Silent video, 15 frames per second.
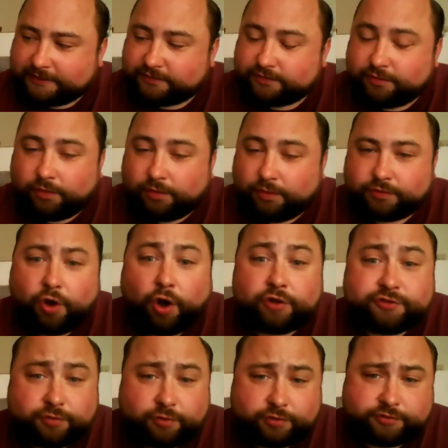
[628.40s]
That's called
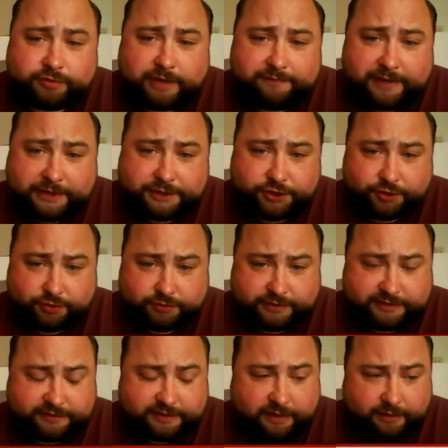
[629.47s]
Crossroads to
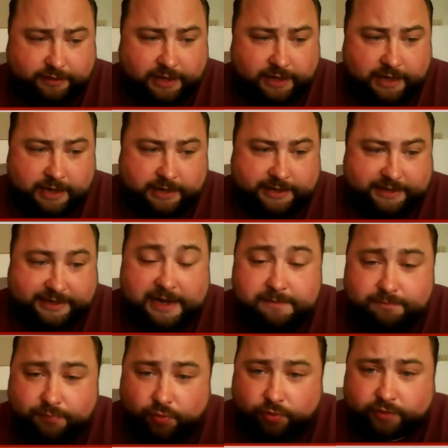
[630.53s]
Adventure. These are
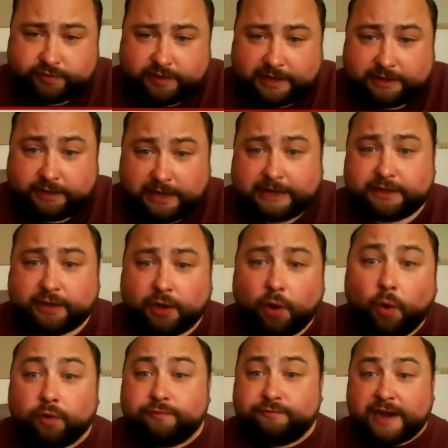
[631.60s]
game books, like the
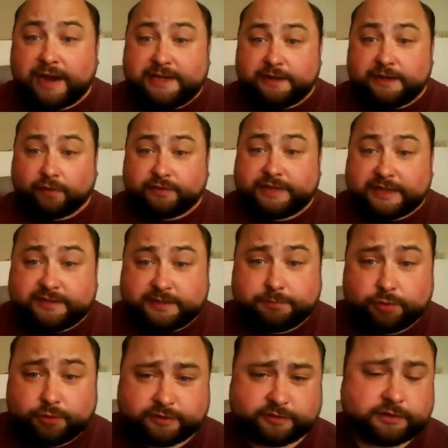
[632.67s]
whole Fighting
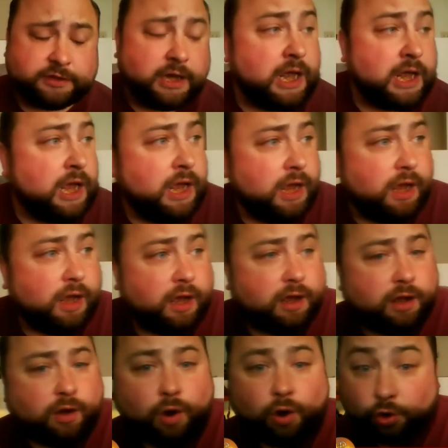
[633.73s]
Fantasy books
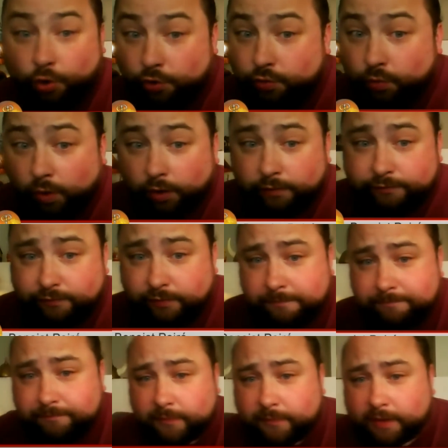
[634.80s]
or Lone Wolf
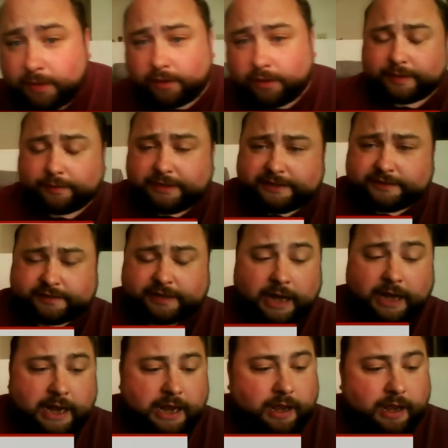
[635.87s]
series,